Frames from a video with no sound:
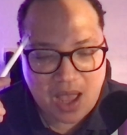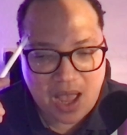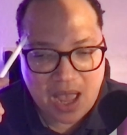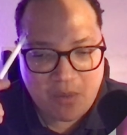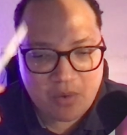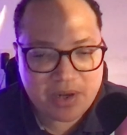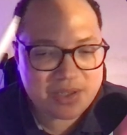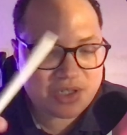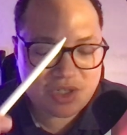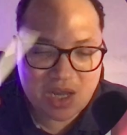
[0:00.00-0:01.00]
I want to
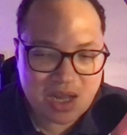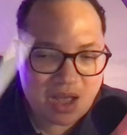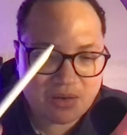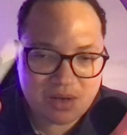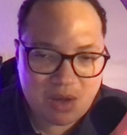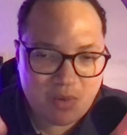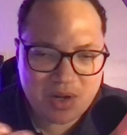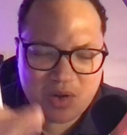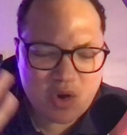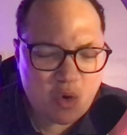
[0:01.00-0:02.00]
check out, I want
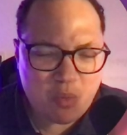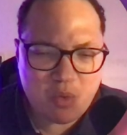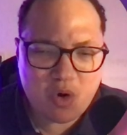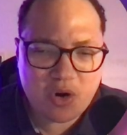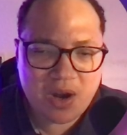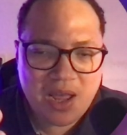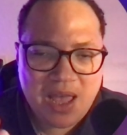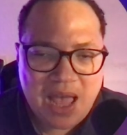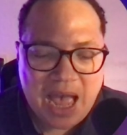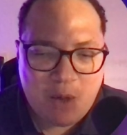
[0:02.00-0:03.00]
to know more,
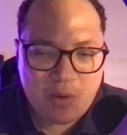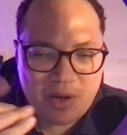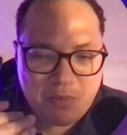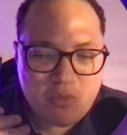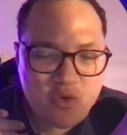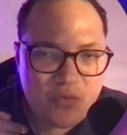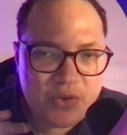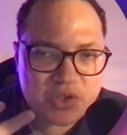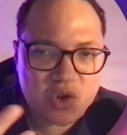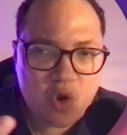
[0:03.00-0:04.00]
I want to move
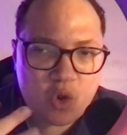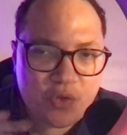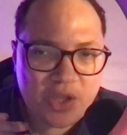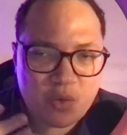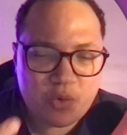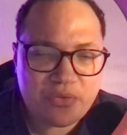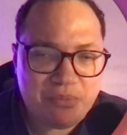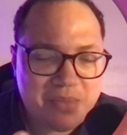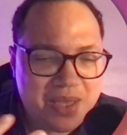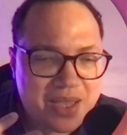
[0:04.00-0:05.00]
this whole thing with
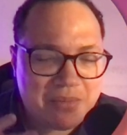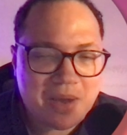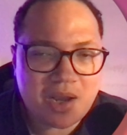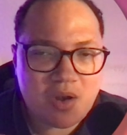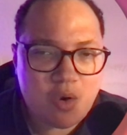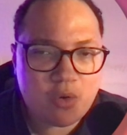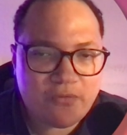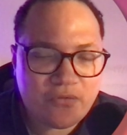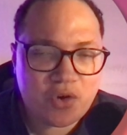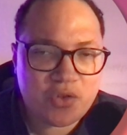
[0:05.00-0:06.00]
me and my goal
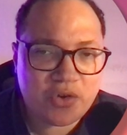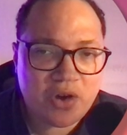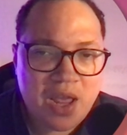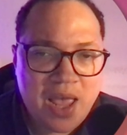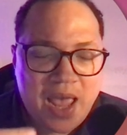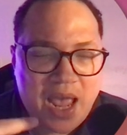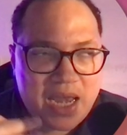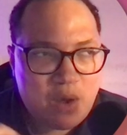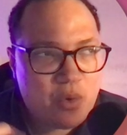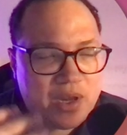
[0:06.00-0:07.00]
further, and
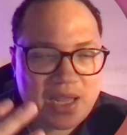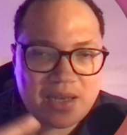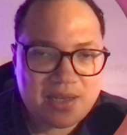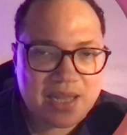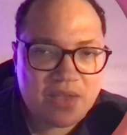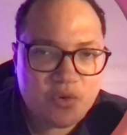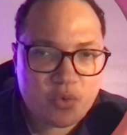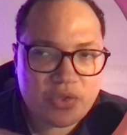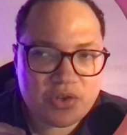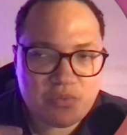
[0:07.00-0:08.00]
I want to get together
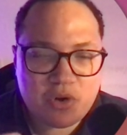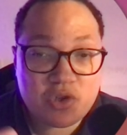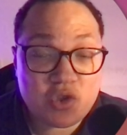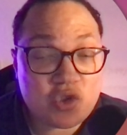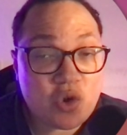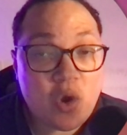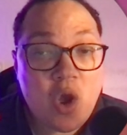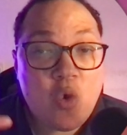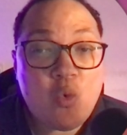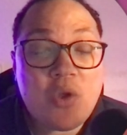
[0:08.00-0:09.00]
with this person. So
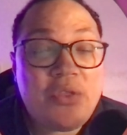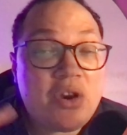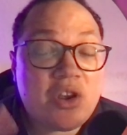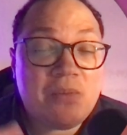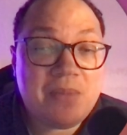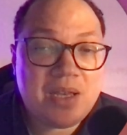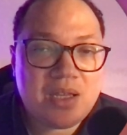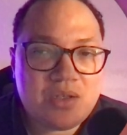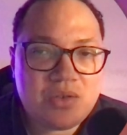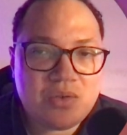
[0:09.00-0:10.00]
what they're
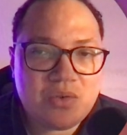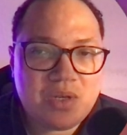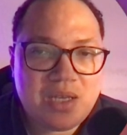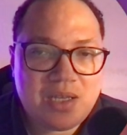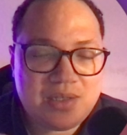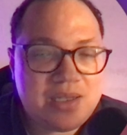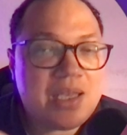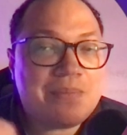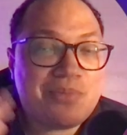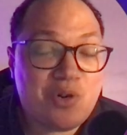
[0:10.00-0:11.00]
committing to is the
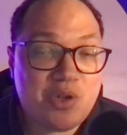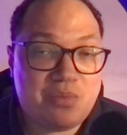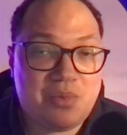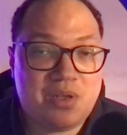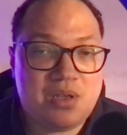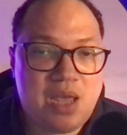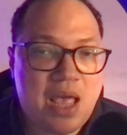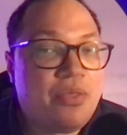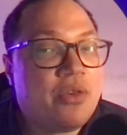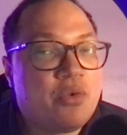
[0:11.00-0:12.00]
appointment
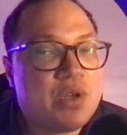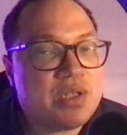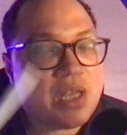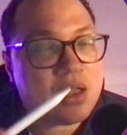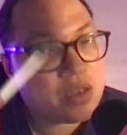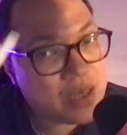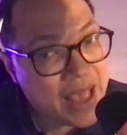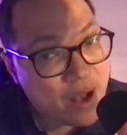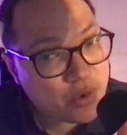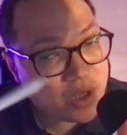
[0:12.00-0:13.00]
and the resultant
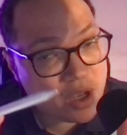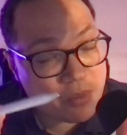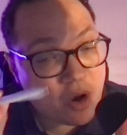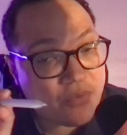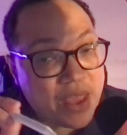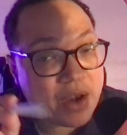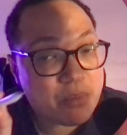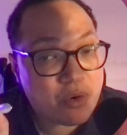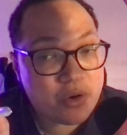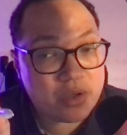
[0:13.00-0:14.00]
outcome of that
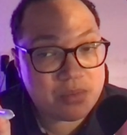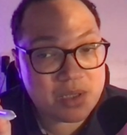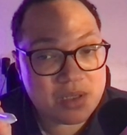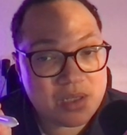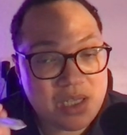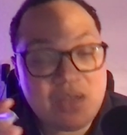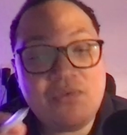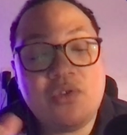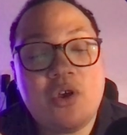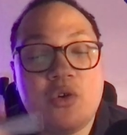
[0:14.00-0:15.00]
appointment.
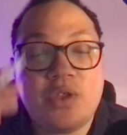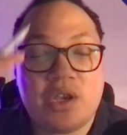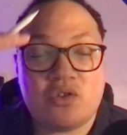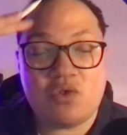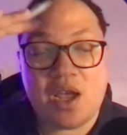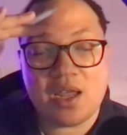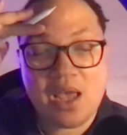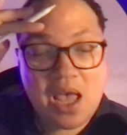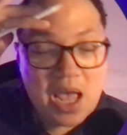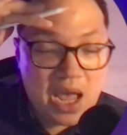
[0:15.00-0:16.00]
Even though they're trying
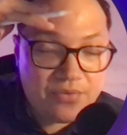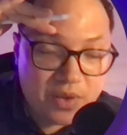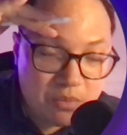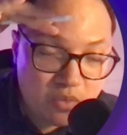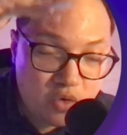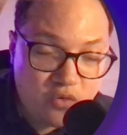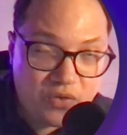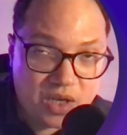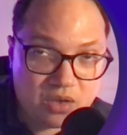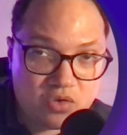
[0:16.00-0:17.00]
and they're
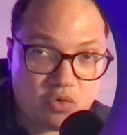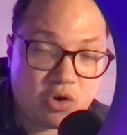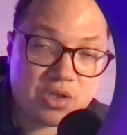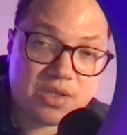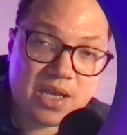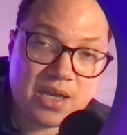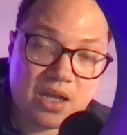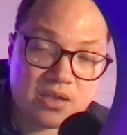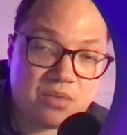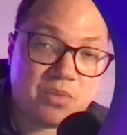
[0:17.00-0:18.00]
moving towards that
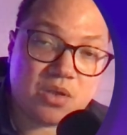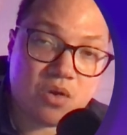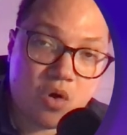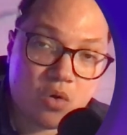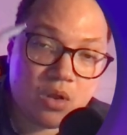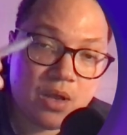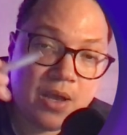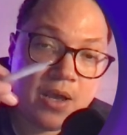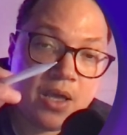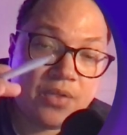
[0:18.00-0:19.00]
ultimate goal
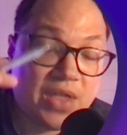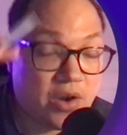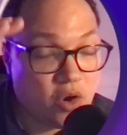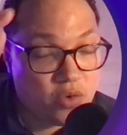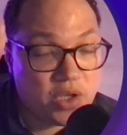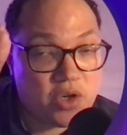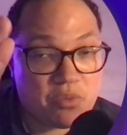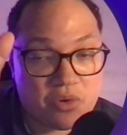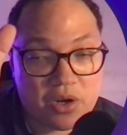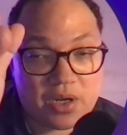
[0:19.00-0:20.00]
that only your
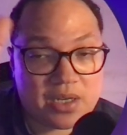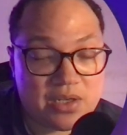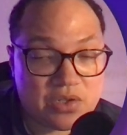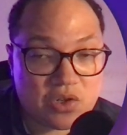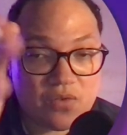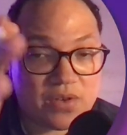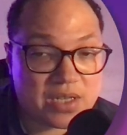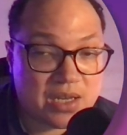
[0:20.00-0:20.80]
product and service can